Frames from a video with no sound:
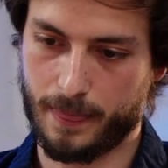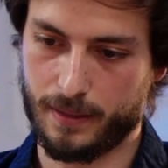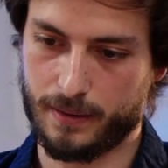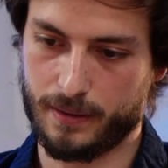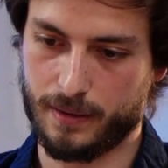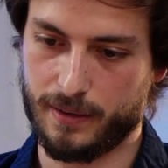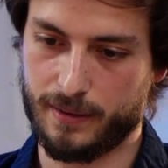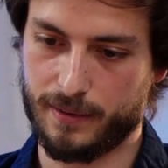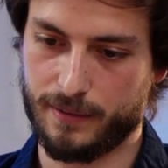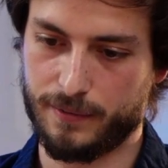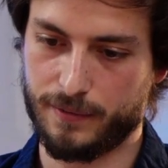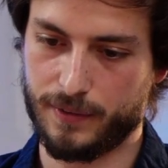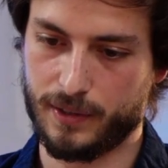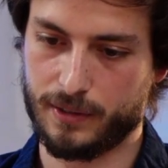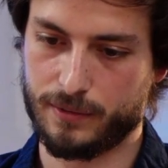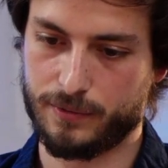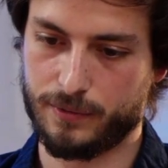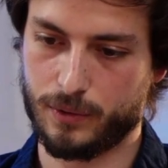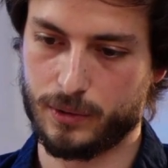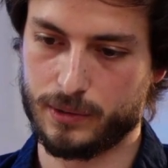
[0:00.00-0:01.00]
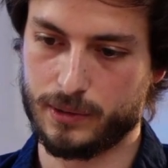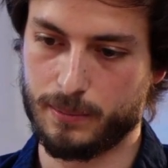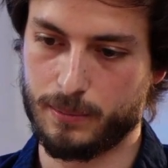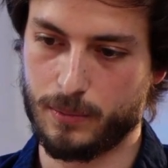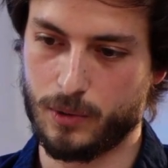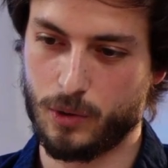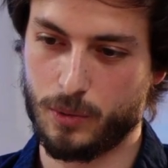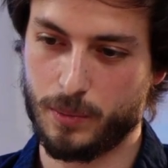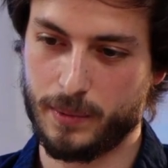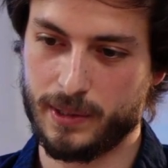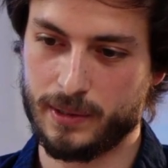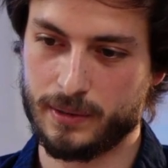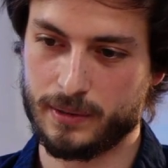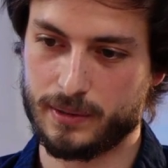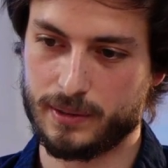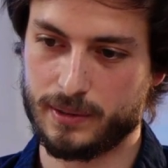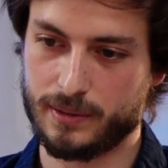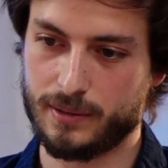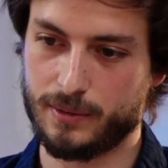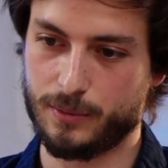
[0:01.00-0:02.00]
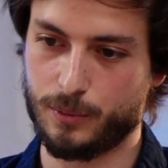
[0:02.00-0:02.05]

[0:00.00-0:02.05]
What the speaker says: I think for the moment